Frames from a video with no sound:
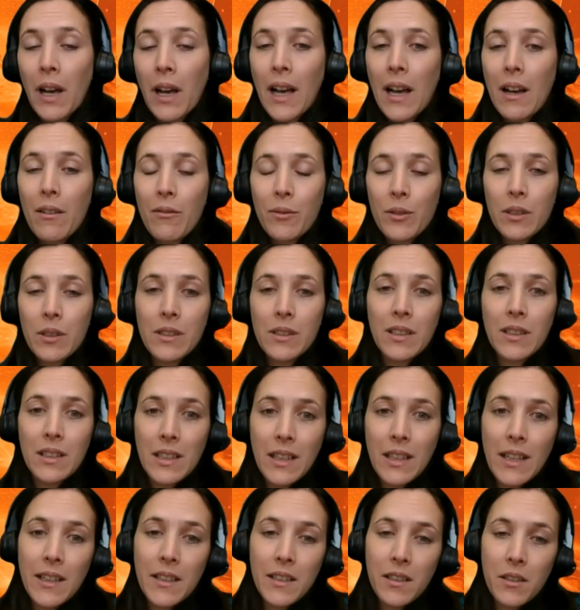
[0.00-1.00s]
have a
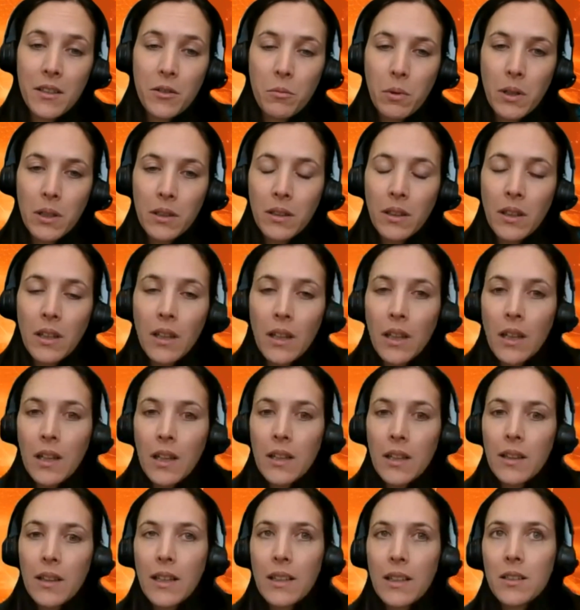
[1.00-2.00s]
dedicated one
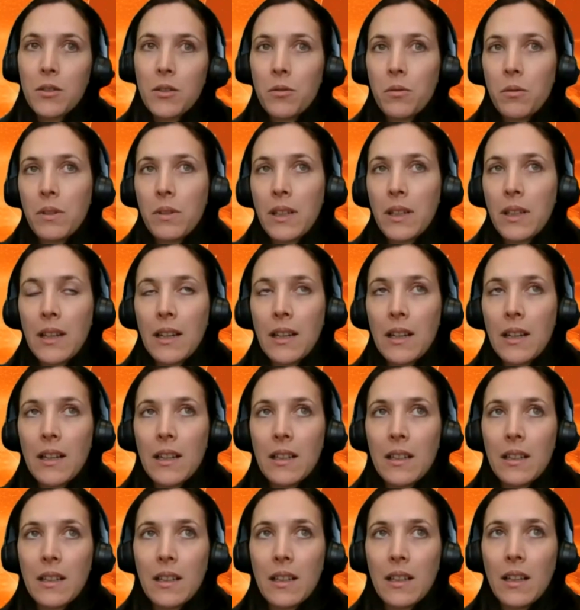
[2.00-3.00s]
that you
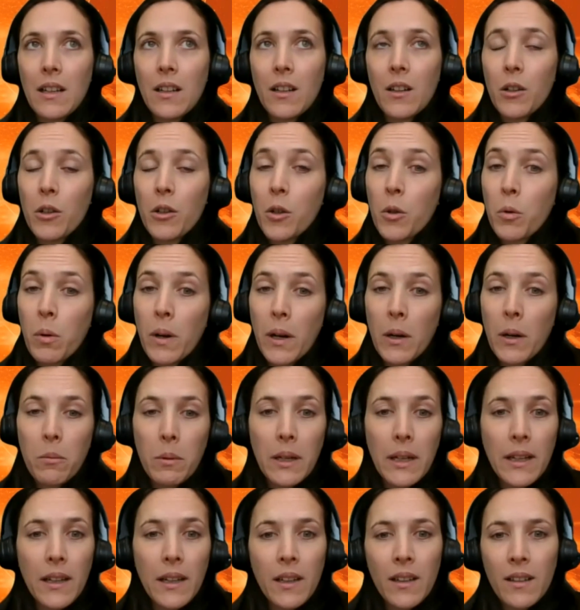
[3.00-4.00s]
can
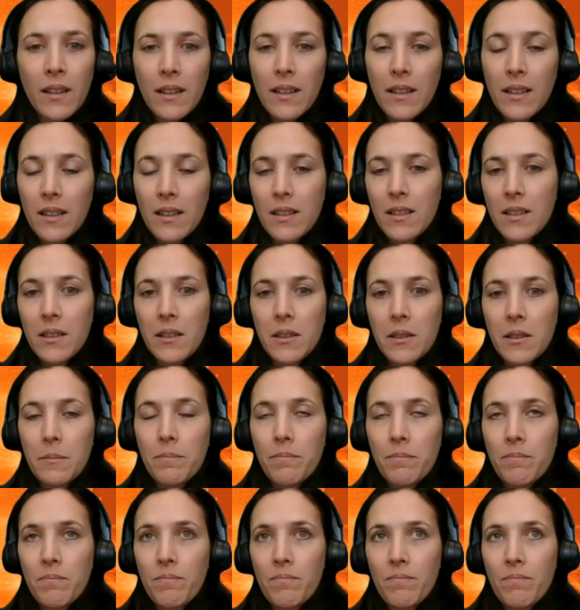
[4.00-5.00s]
query
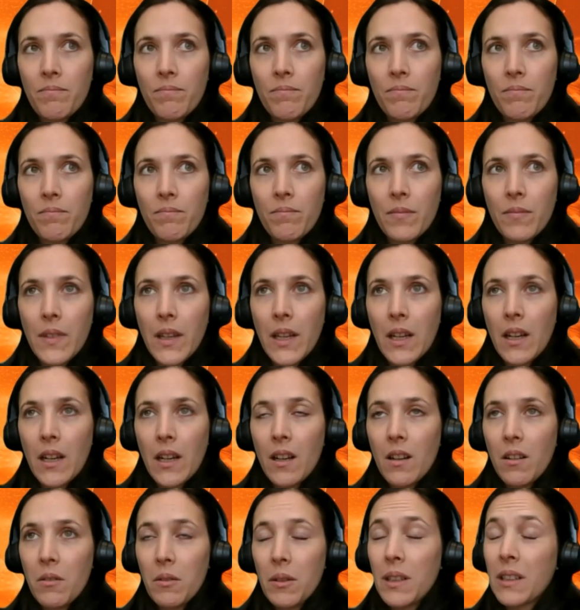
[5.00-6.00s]
in
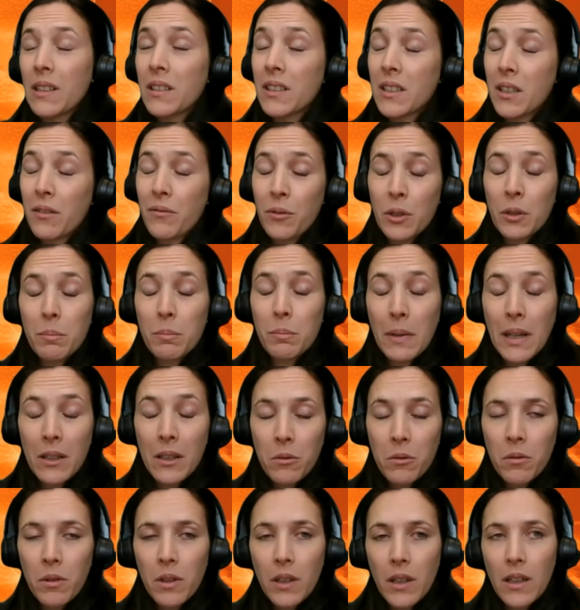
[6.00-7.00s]
different
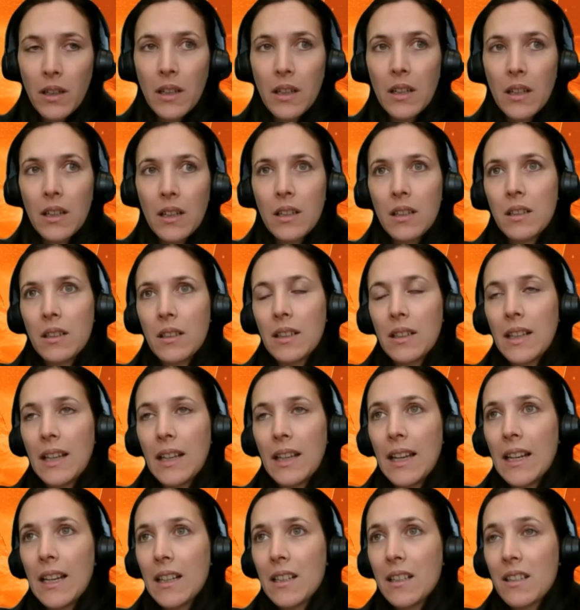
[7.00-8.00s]
manner
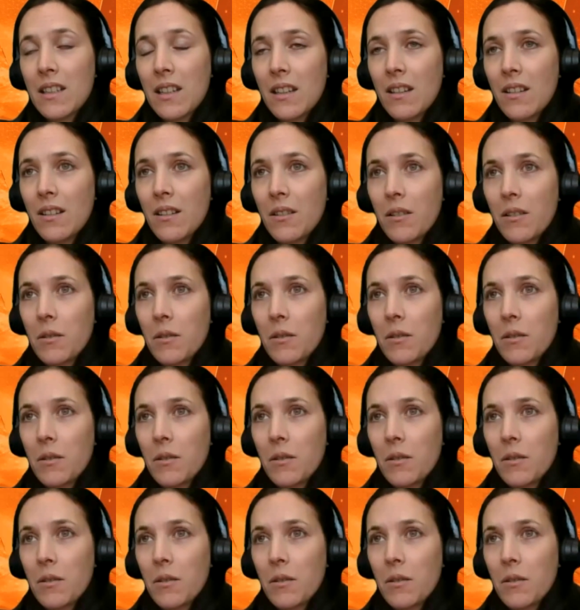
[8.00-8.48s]
and